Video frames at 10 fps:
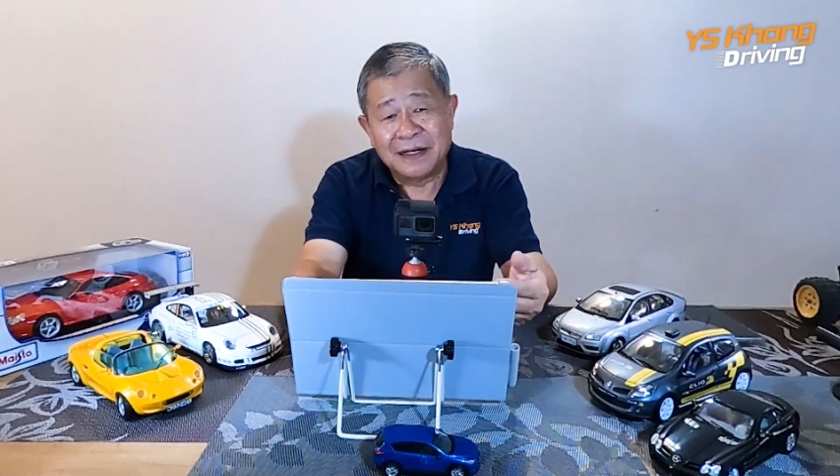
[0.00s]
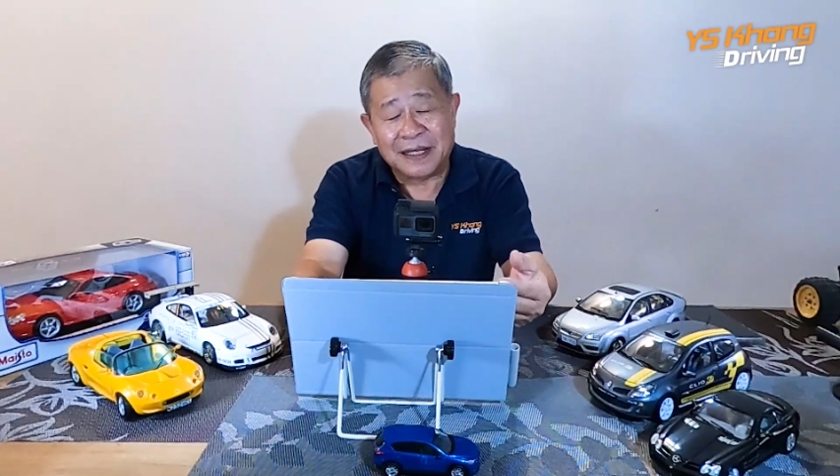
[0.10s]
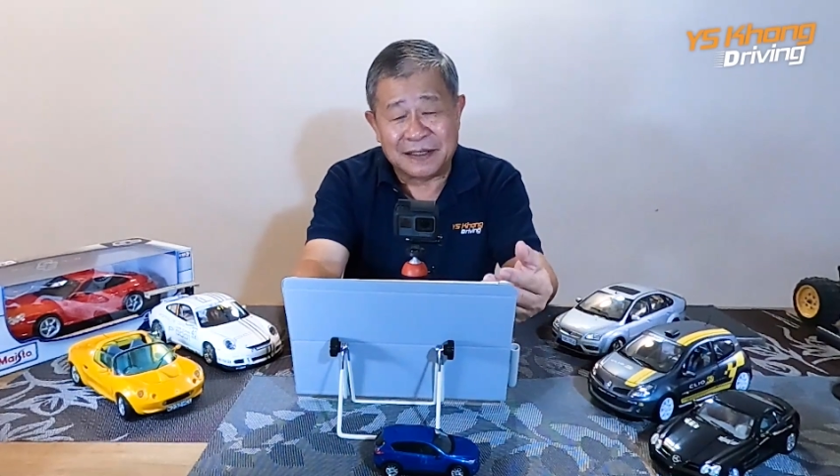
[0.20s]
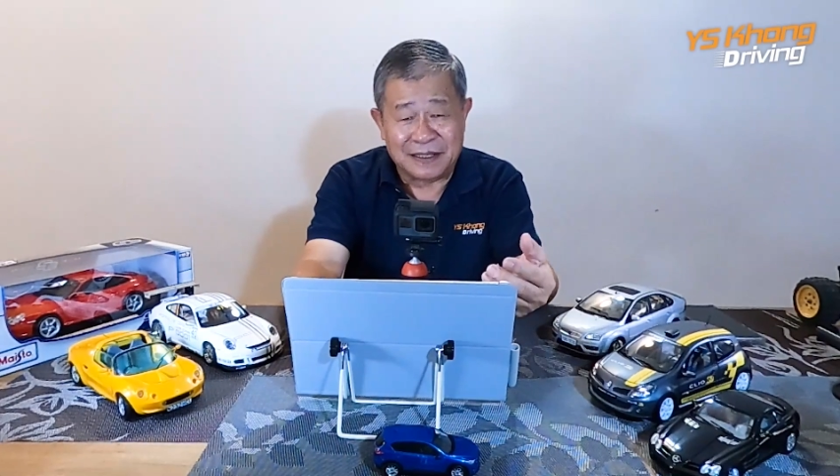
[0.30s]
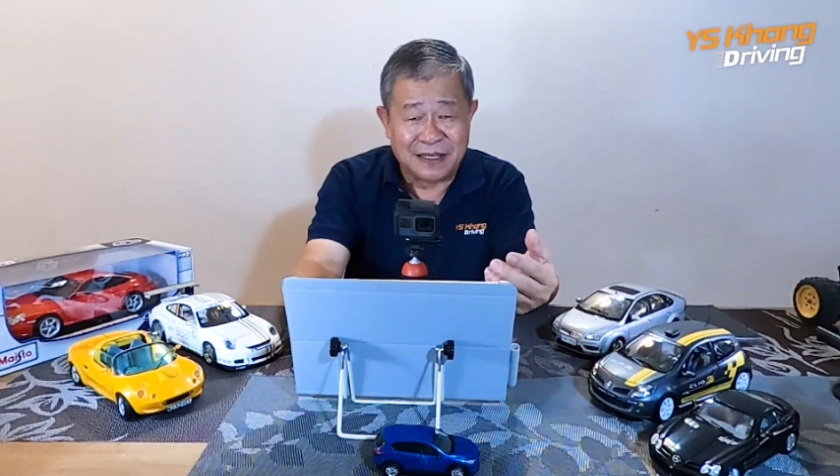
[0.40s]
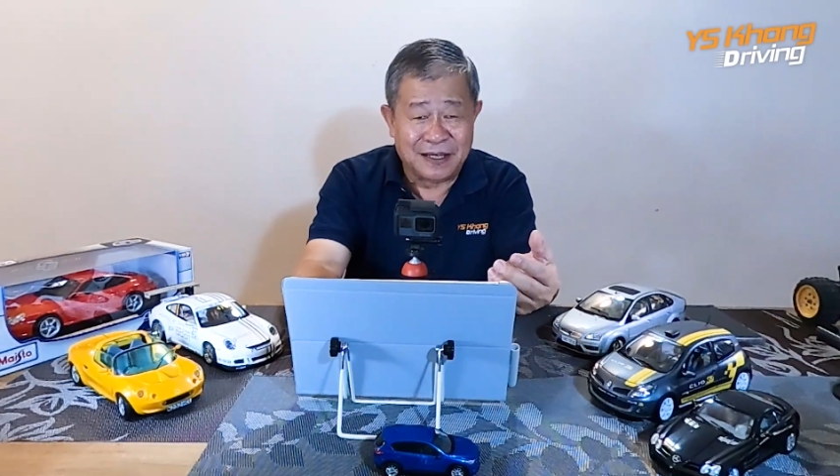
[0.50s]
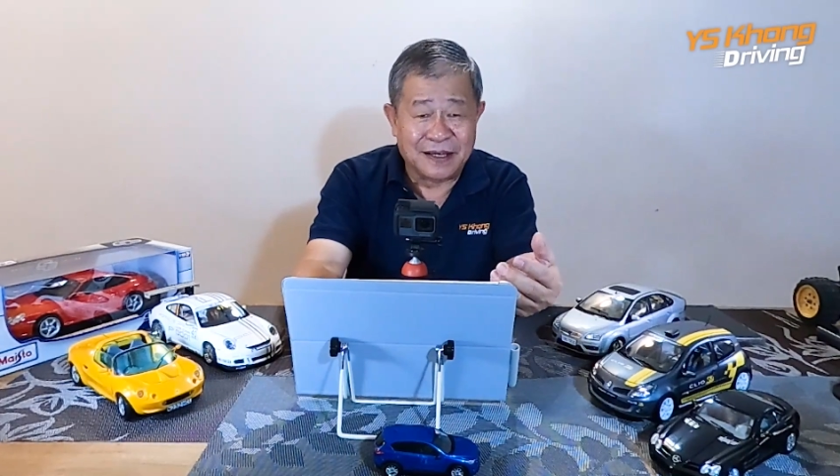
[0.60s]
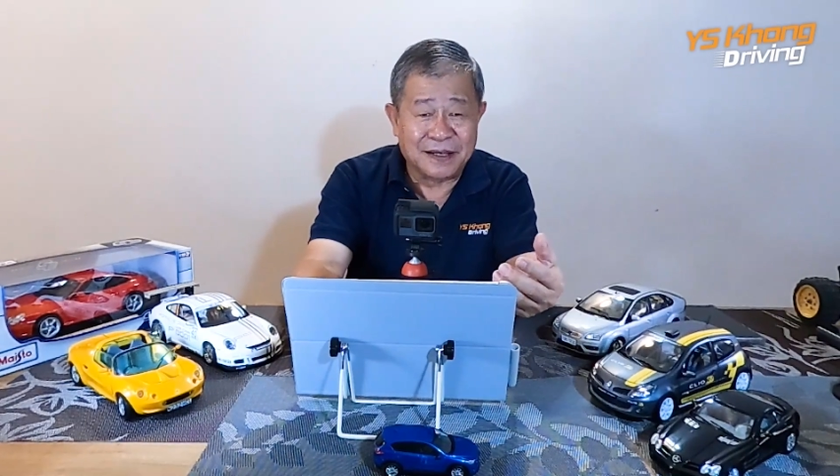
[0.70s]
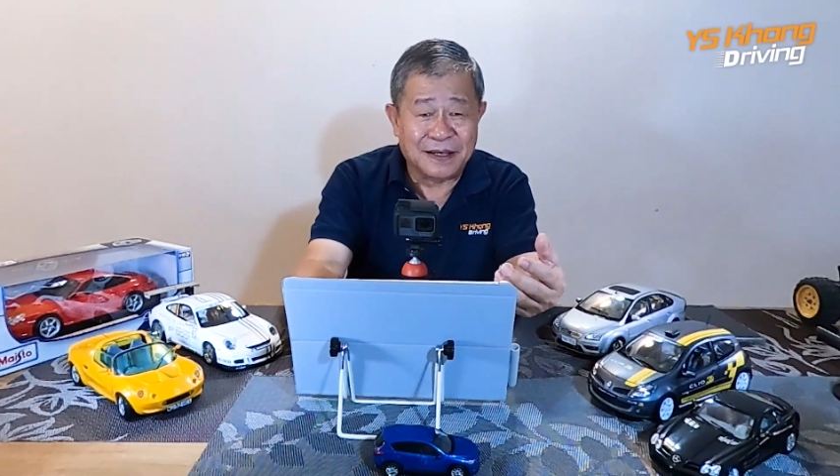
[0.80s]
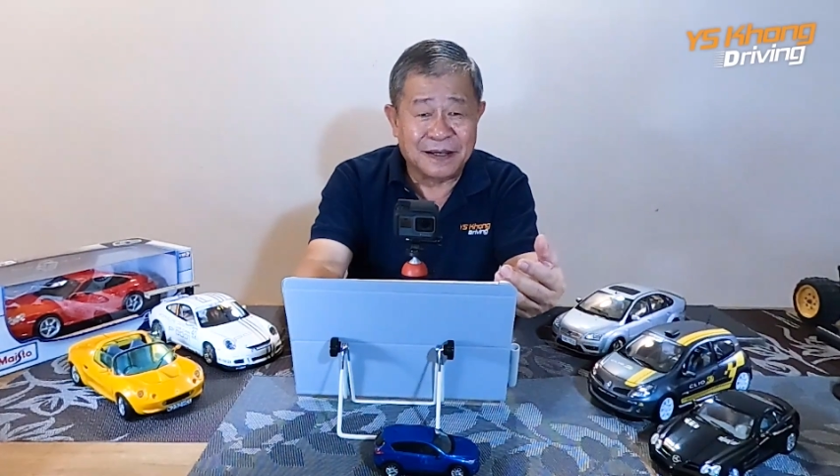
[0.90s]
like
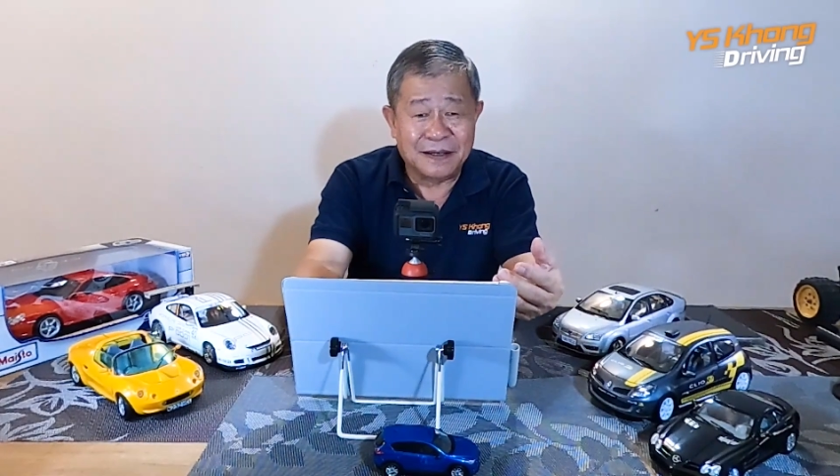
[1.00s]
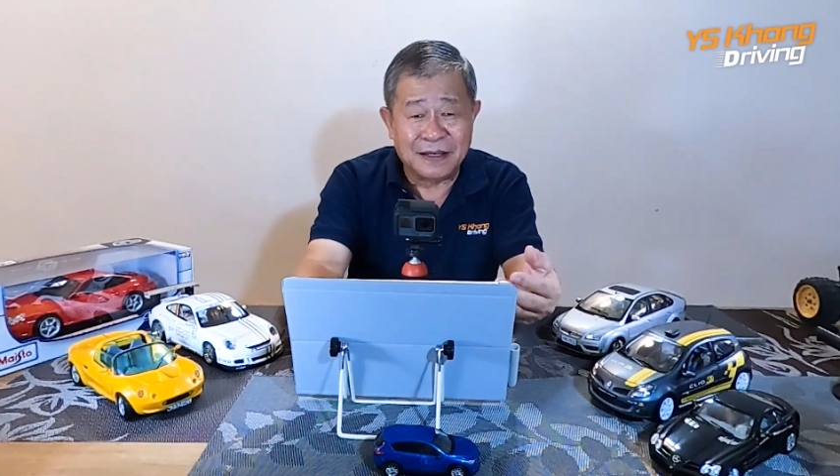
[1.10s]
the